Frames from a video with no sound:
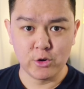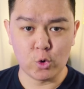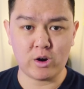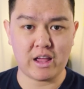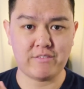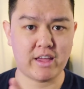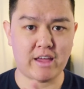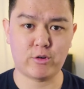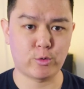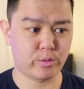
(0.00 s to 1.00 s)
nor have I
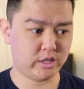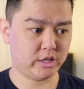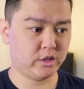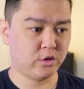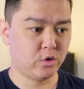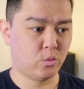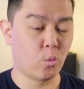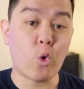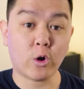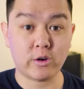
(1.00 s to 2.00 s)
ever really
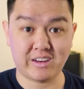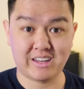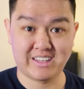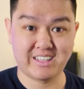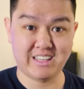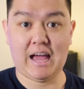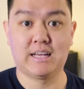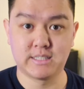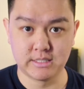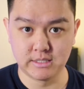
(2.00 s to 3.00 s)
worn
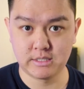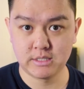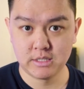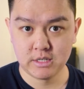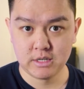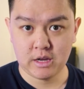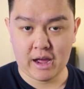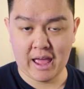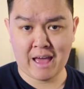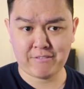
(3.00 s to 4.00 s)
glasses.
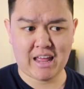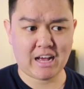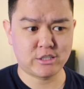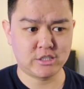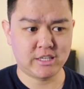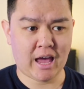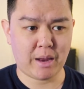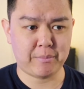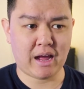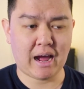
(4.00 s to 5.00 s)
I haven't actually
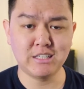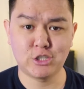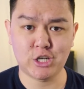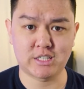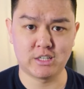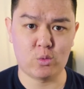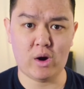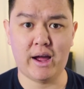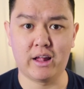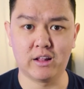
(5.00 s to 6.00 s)
had my eyes checked in a
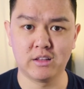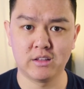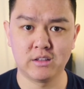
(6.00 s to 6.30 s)
while.